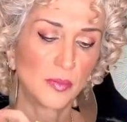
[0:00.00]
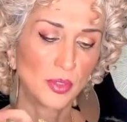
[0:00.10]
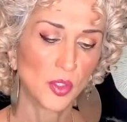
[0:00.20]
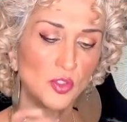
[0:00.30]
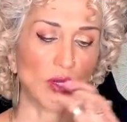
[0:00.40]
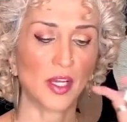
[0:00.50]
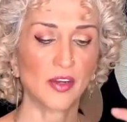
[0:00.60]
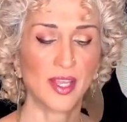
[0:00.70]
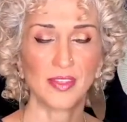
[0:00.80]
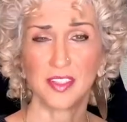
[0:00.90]
blow dryer
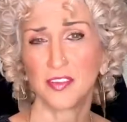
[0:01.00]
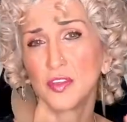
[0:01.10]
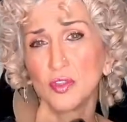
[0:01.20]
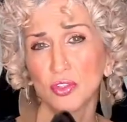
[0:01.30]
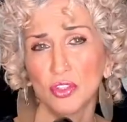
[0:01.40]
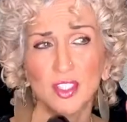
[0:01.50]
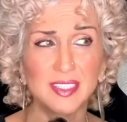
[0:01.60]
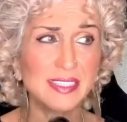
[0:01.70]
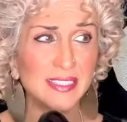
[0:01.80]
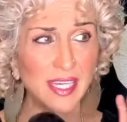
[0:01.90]
and the diffuser is
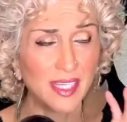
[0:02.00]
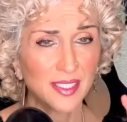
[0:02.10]
designed